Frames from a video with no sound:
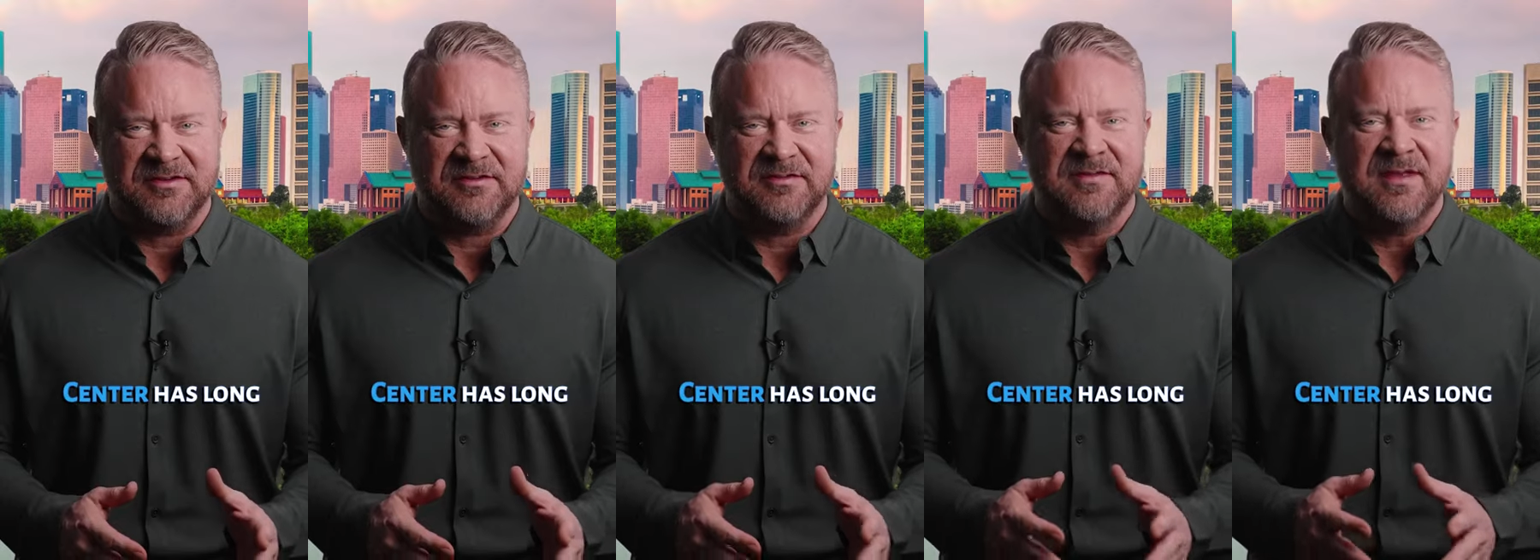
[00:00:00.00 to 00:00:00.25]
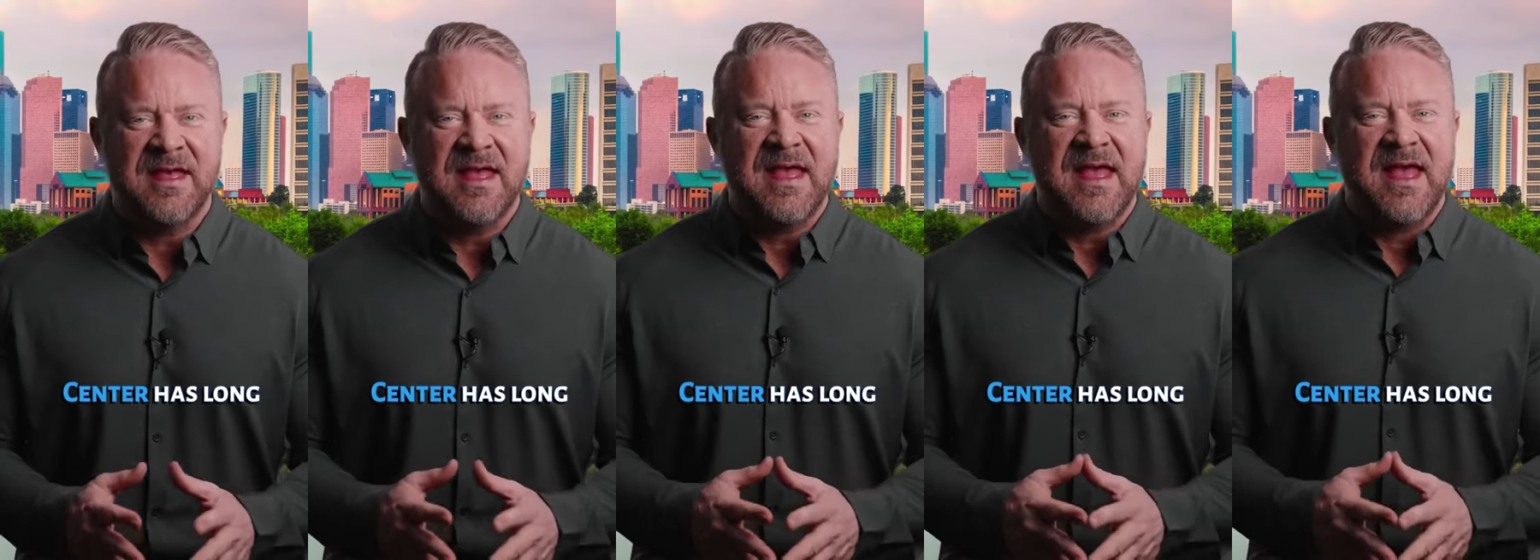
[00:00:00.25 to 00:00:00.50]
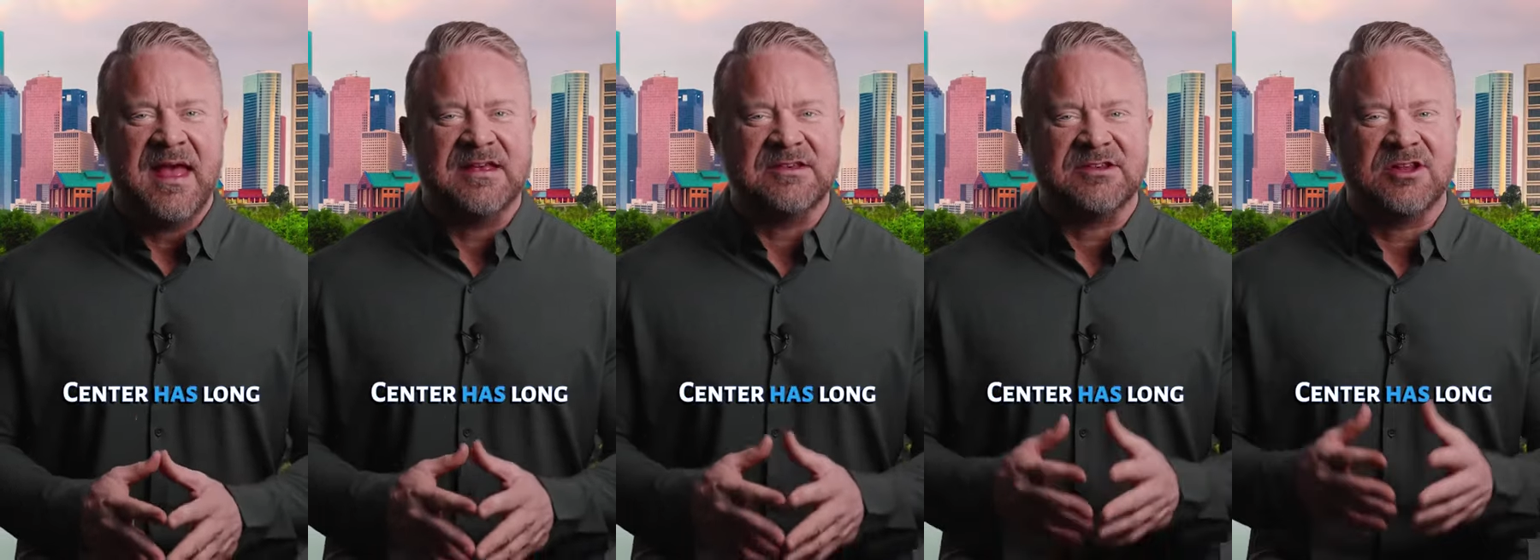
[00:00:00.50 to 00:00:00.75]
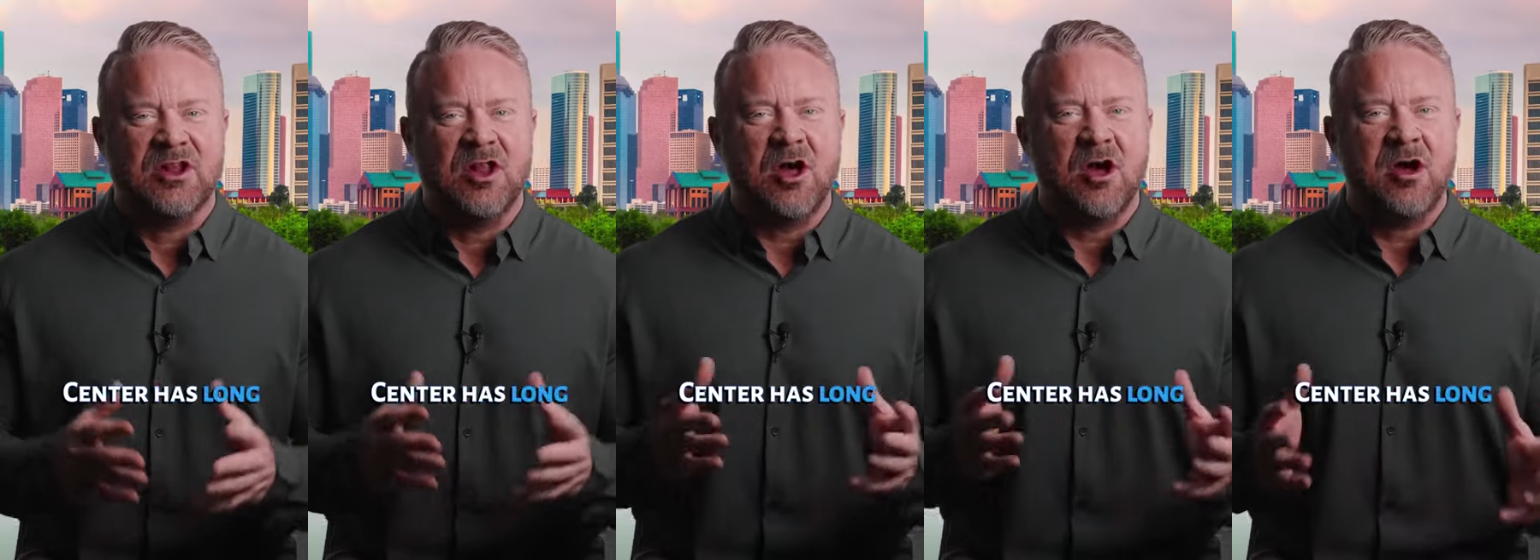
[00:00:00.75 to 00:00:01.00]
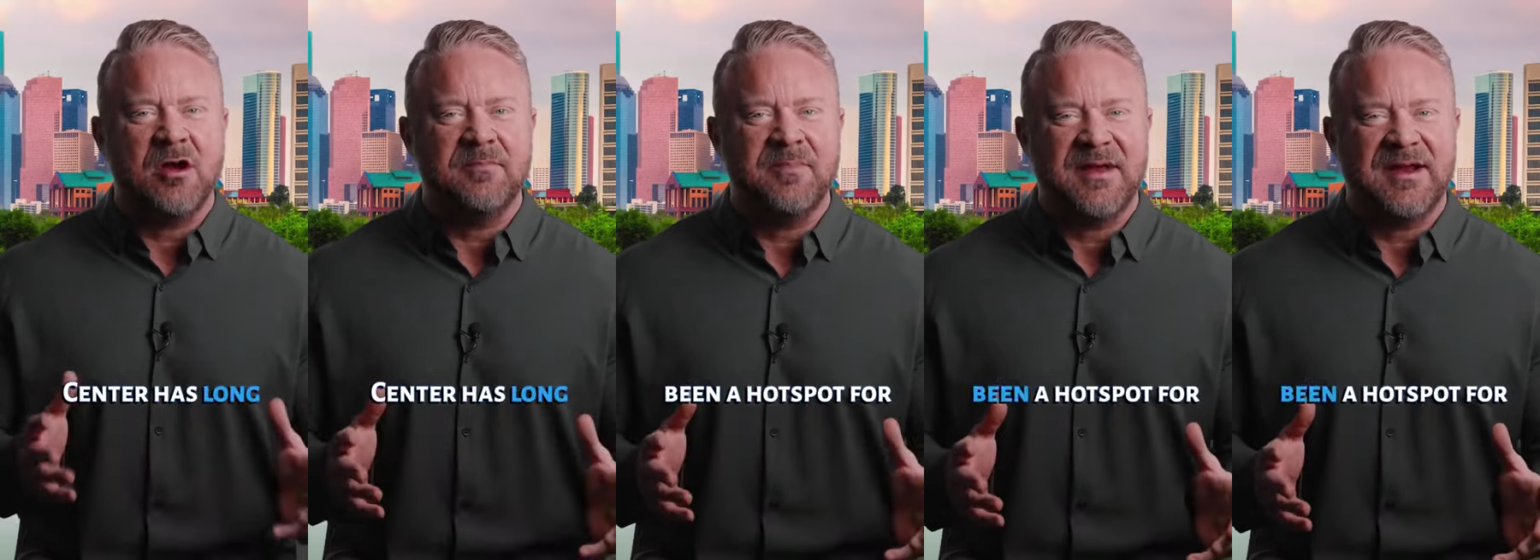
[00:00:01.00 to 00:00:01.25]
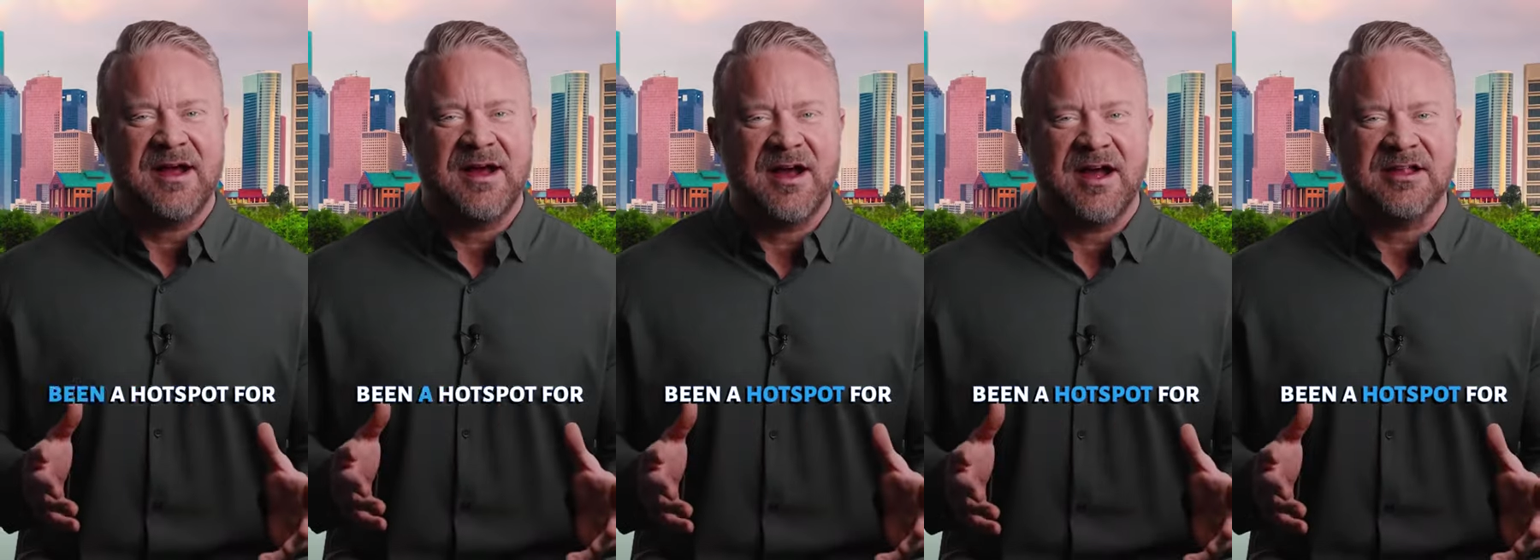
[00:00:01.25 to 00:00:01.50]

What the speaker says: Center, has long been a